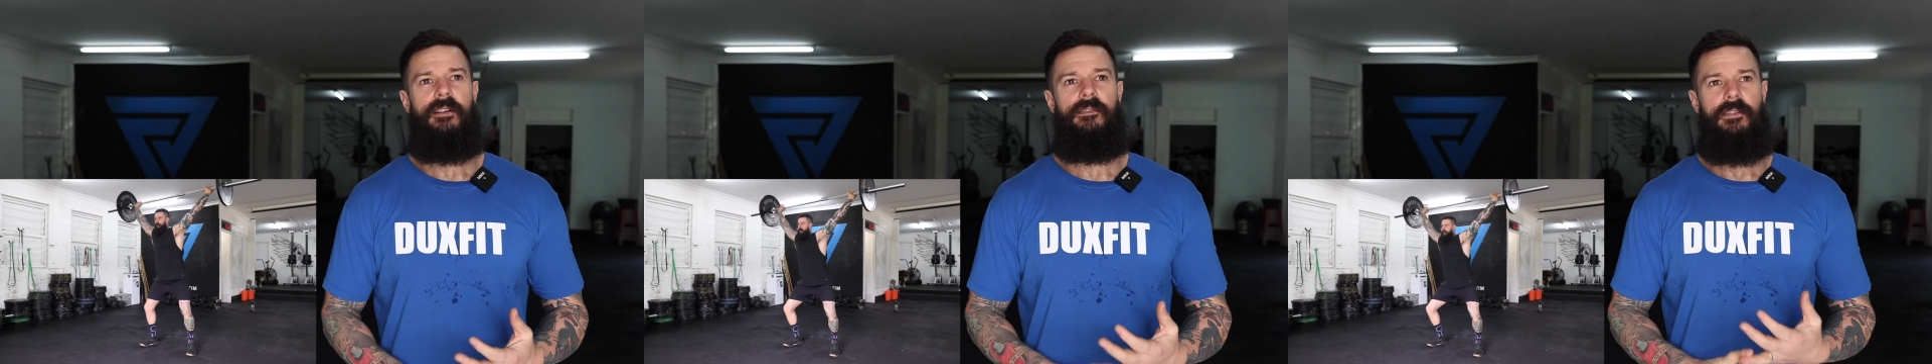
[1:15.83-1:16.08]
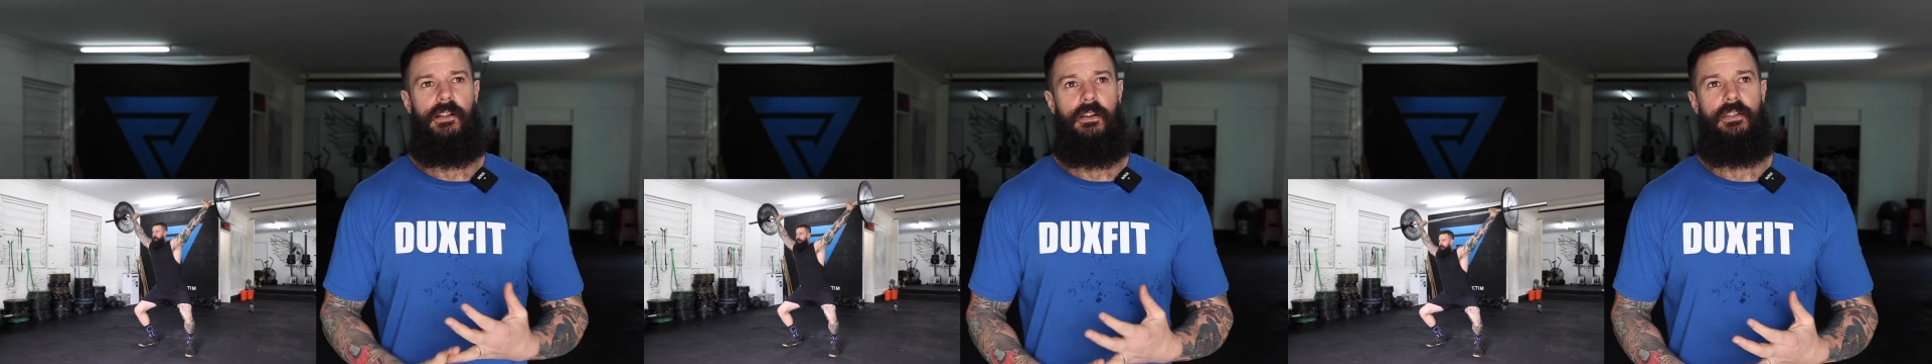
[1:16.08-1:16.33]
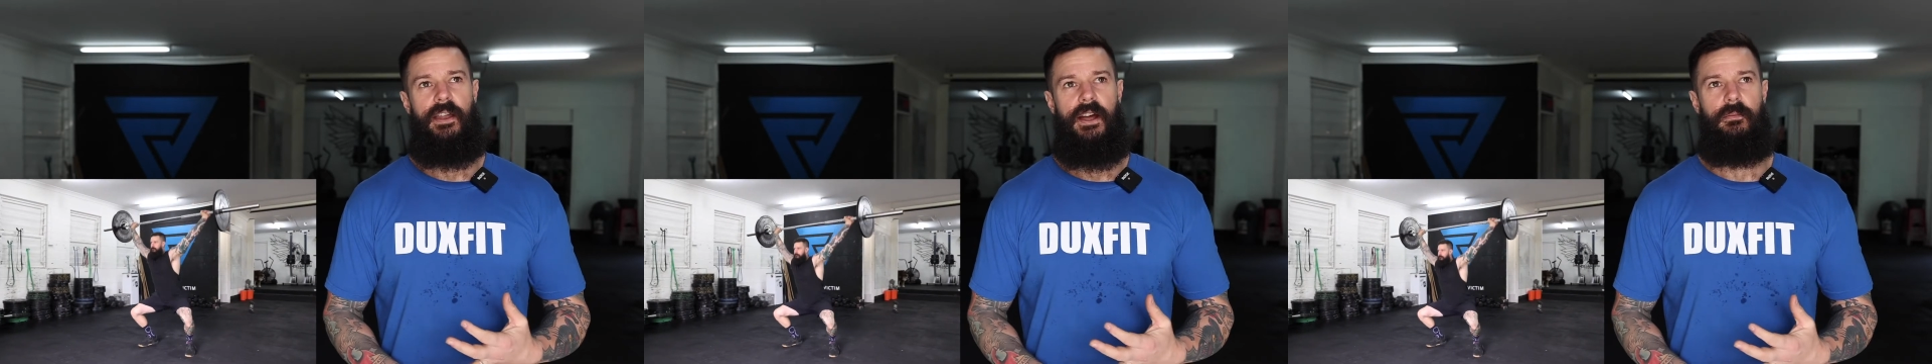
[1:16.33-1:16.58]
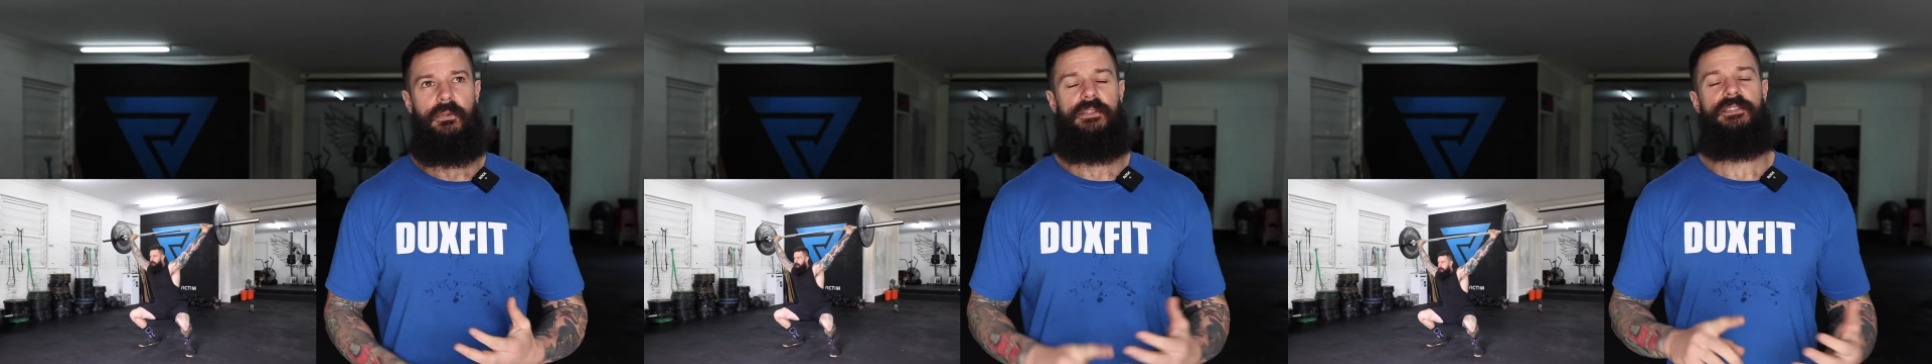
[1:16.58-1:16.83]
follow that
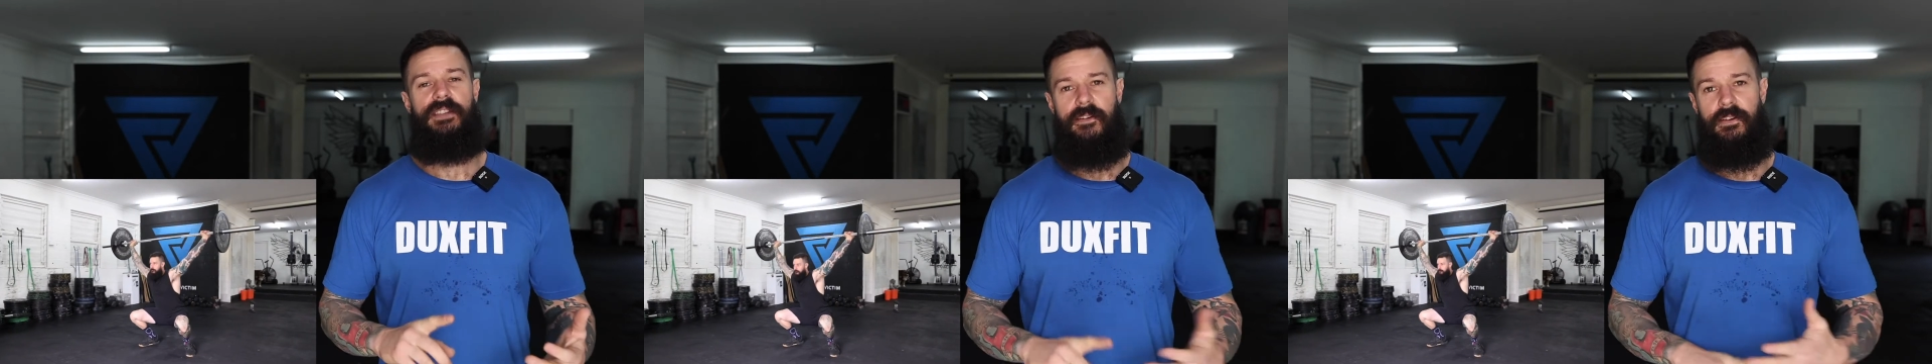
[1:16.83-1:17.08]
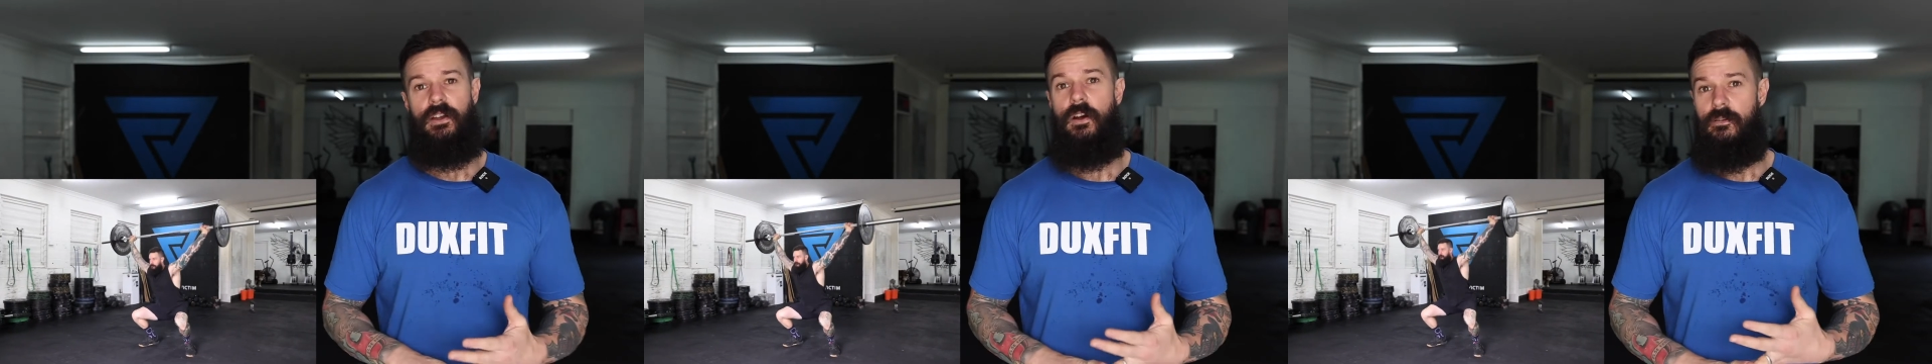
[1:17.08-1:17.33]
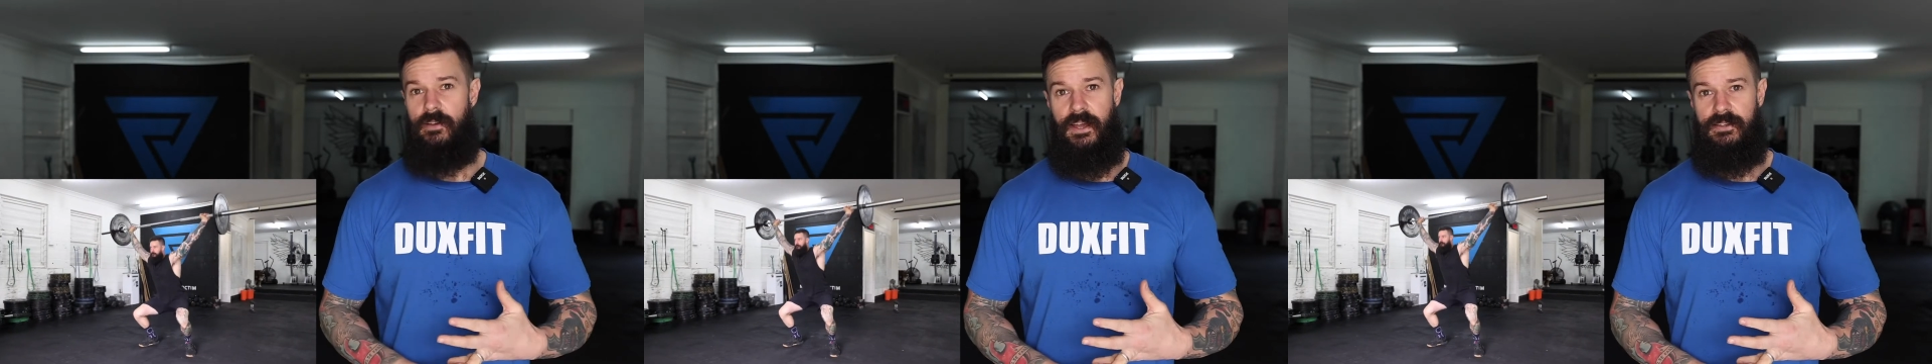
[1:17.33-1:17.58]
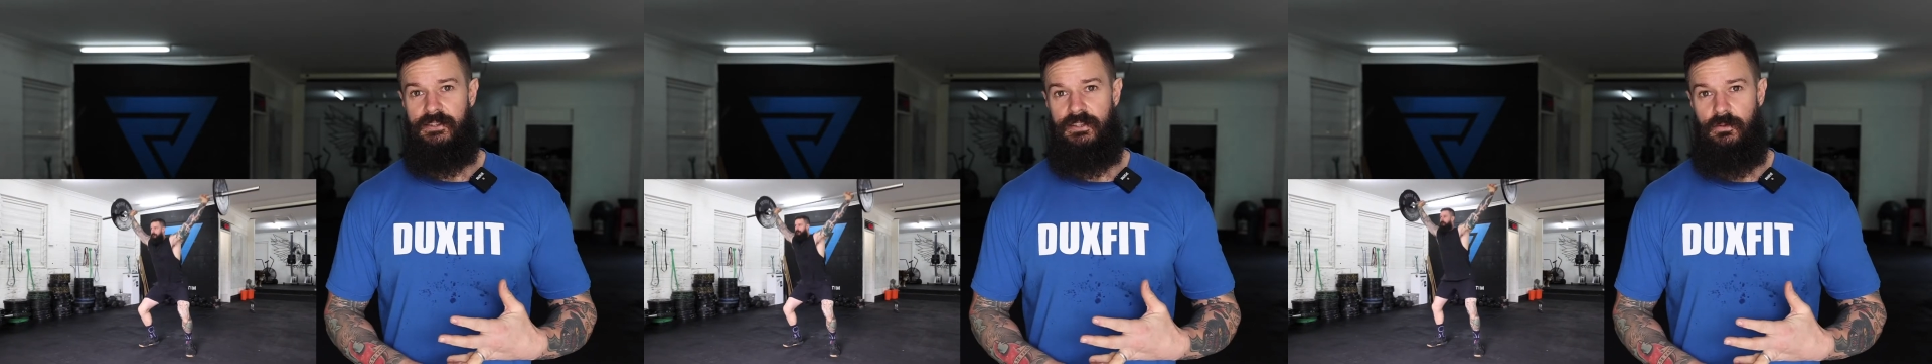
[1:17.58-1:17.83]
up with 7
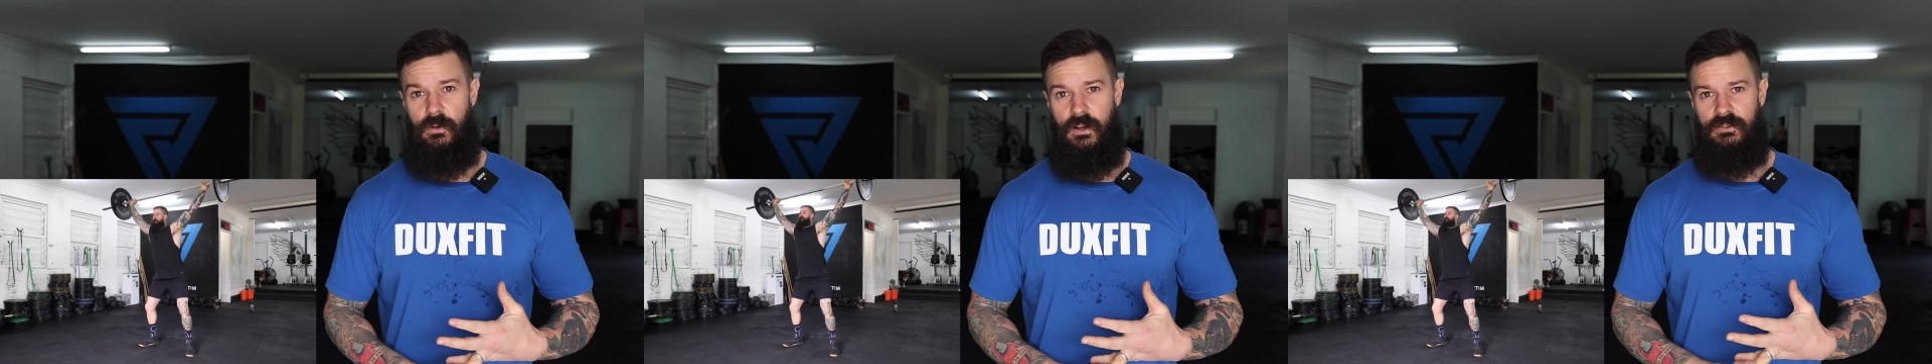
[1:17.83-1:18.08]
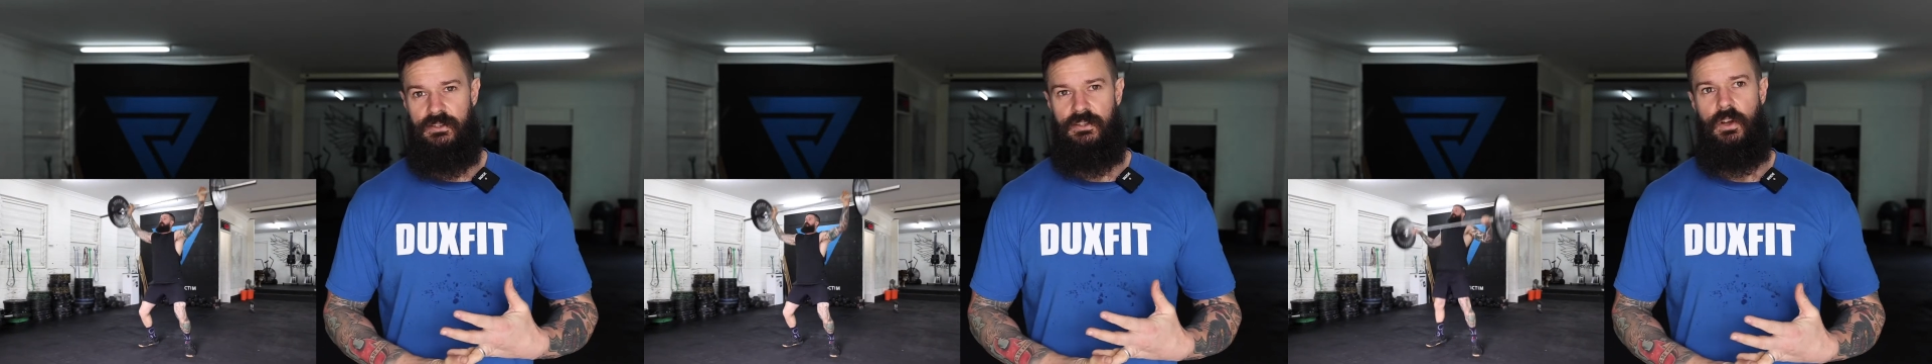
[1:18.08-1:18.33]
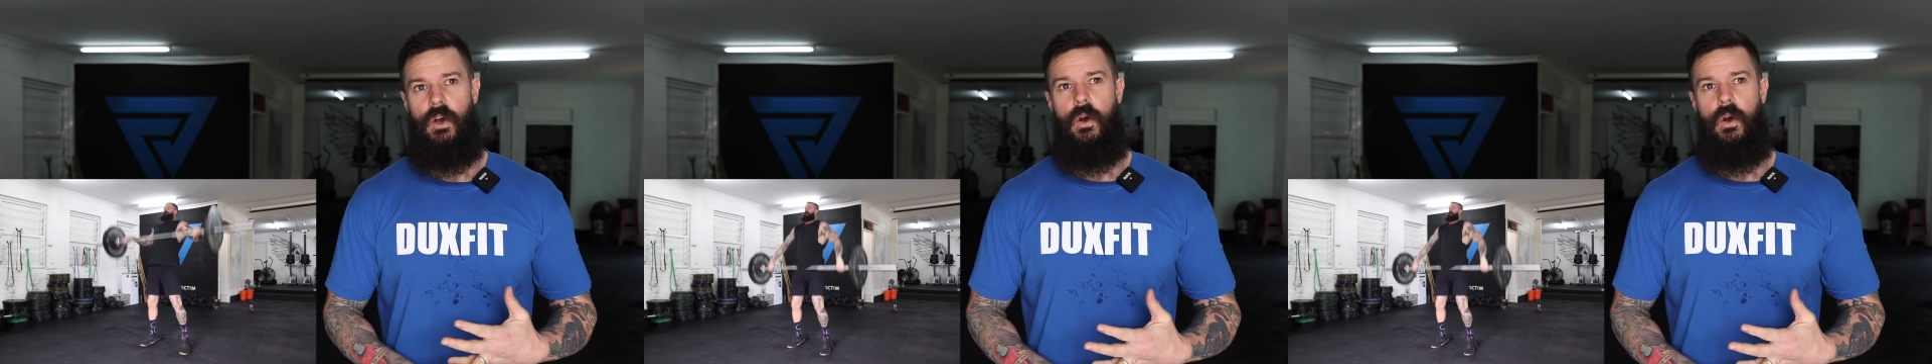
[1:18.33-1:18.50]
overhead squats,